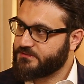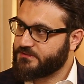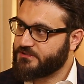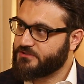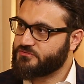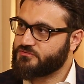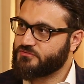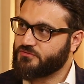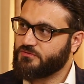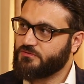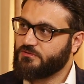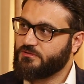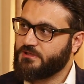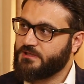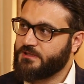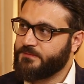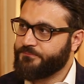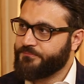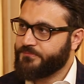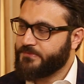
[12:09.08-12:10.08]
control.
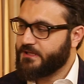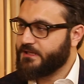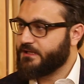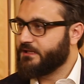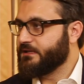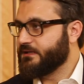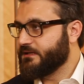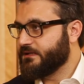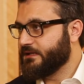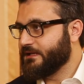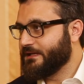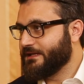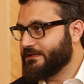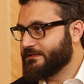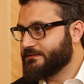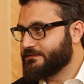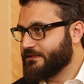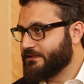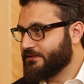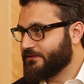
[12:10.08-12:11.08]

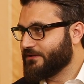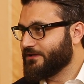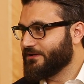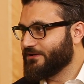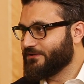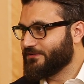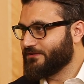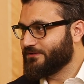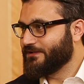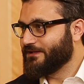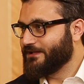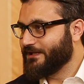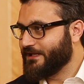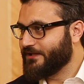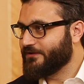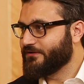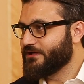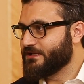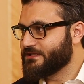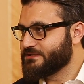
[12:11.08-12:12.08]
And there are
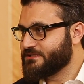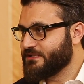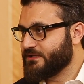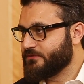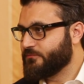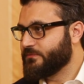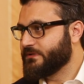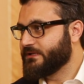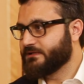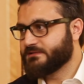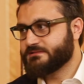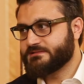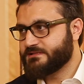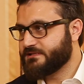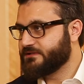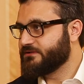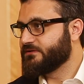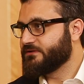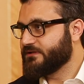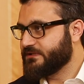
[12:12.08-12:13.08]
areas that we
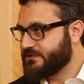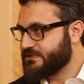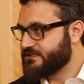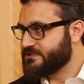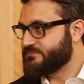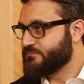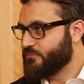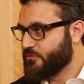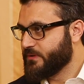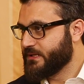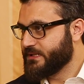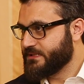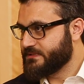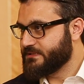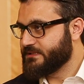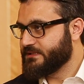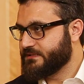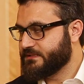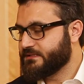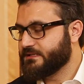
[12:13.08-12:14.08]
consider at this
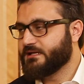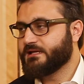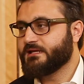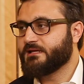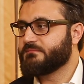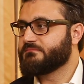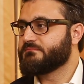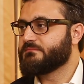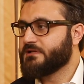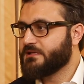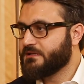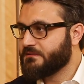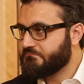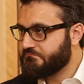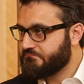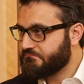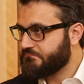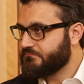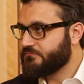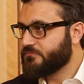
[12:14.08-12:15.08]
point in time
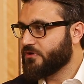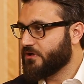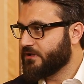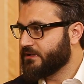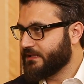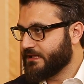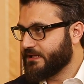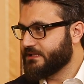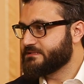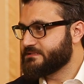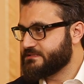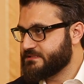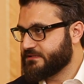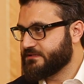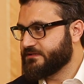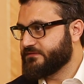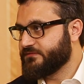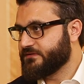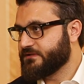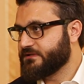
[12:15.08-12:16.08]
not as
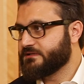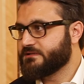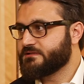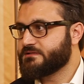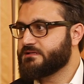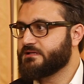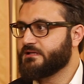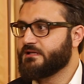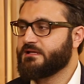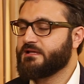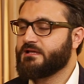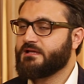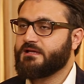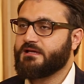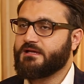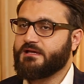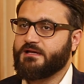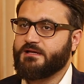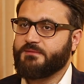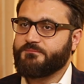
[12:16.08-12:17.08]
significant.
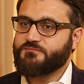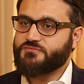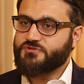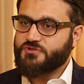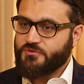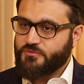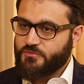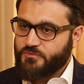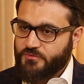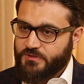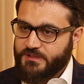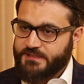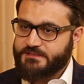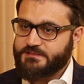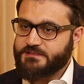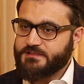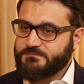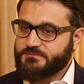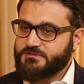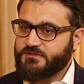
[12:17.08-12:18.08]
So in
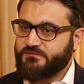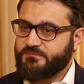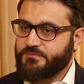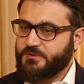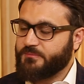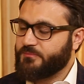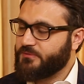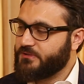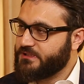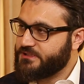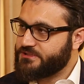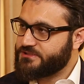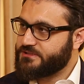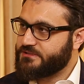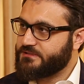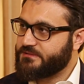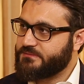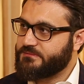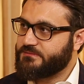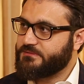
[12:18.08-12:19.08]
terms of
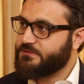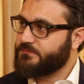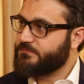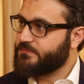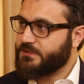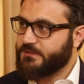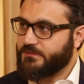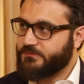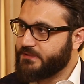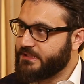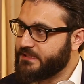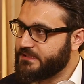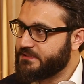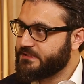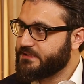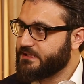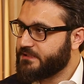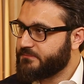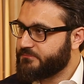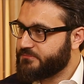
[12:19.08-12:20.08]
population, about
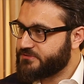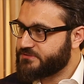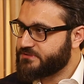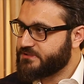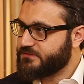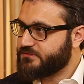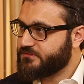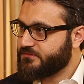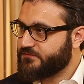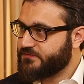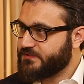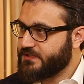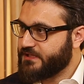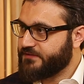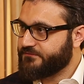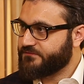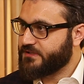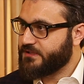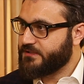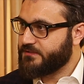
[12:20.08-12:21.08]
89% of the
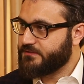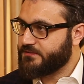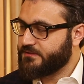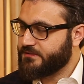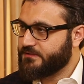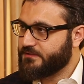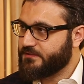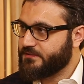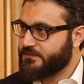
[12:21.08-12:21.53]
Afghan